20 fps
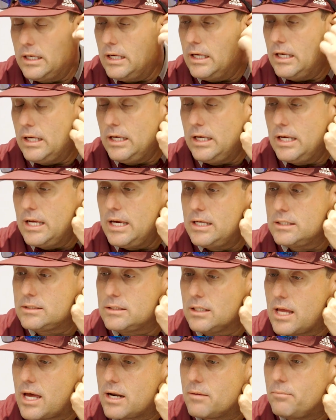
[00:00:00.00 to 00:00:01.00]
He has
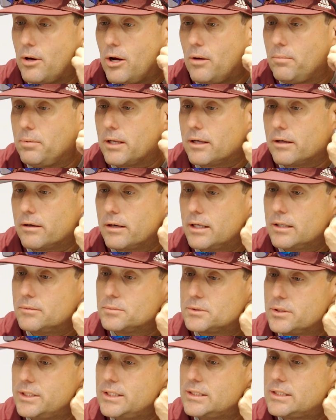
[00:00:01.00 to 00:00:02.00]
a lot of ball player in
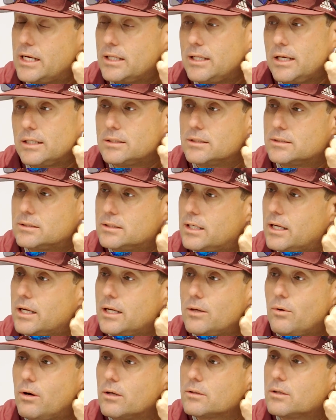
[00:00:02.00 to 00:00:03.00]
him. So he's had that since the day
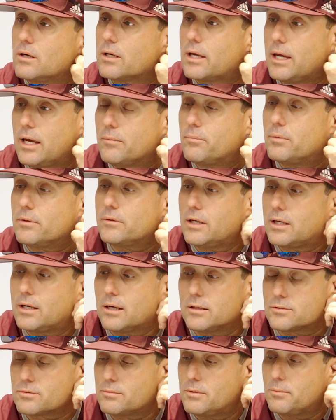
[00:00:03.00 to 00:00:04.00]
he walked on campus. He
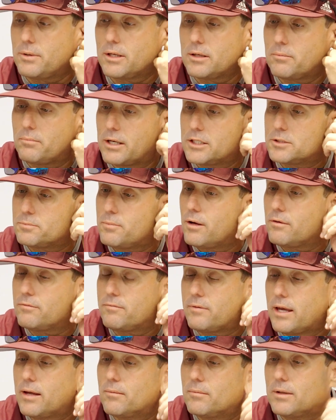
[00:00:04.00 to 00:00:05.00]
comes from a big baseball
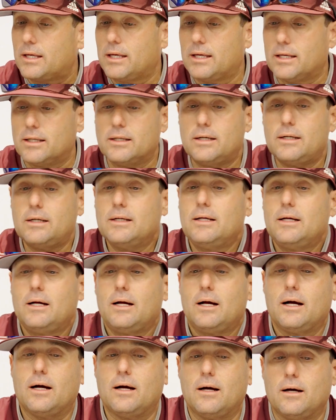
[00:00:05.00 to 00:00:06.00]
family
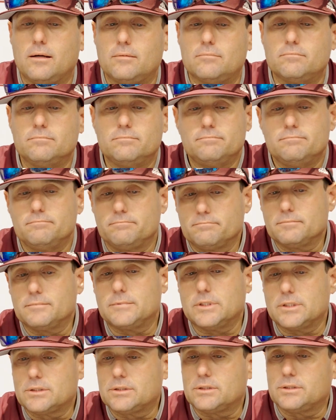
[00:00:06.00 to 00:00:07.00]
and
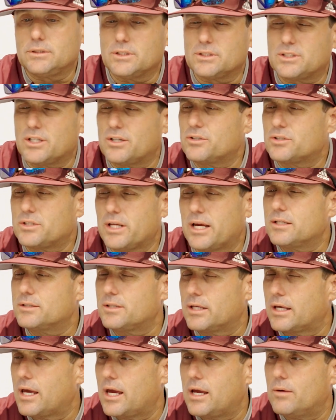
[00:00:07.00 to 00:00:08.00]
just understands
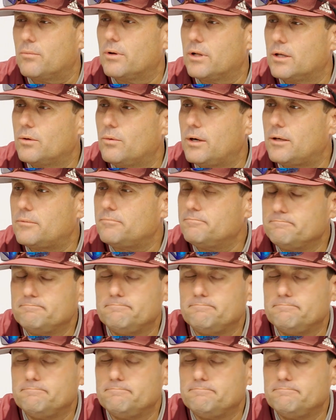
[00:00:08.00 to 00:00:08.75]
the game really well.